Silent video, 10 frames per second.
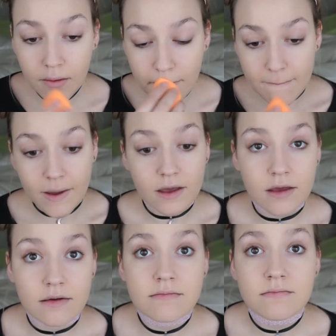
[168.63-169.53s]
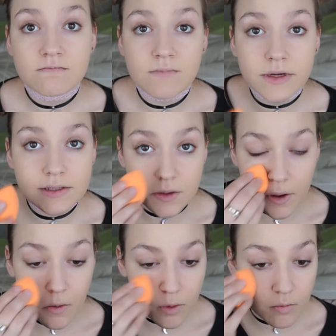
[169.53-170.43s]
but I still
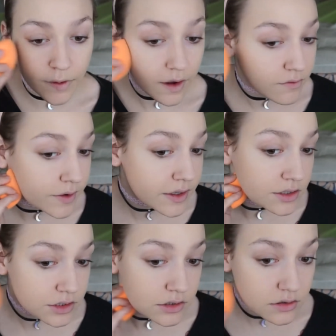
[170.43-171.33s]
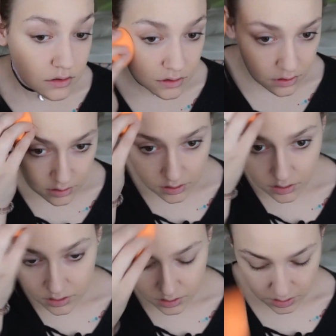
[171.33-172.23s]
kind of want more coverage.
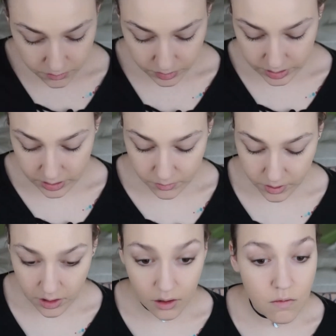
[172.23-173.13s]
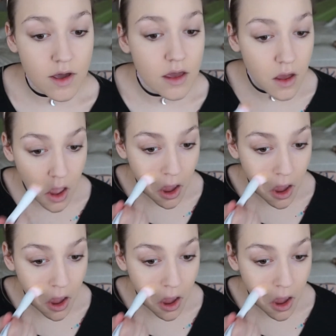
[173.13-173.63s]
I don't really know where it all went.